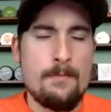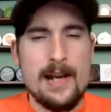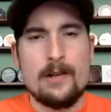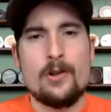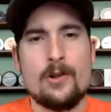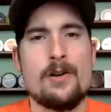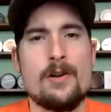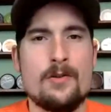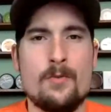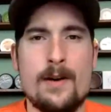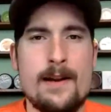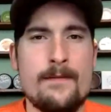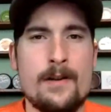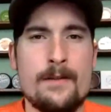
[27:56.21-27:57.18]
Pictures or
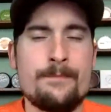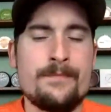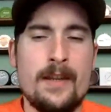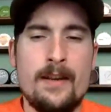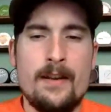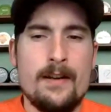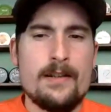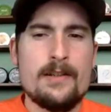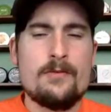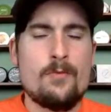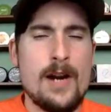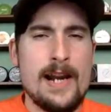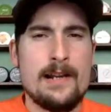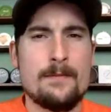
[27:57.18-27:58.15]
whatever,
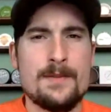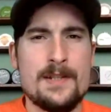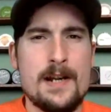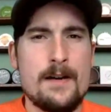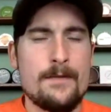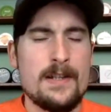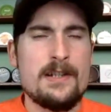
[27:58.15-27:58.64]
just random stuff.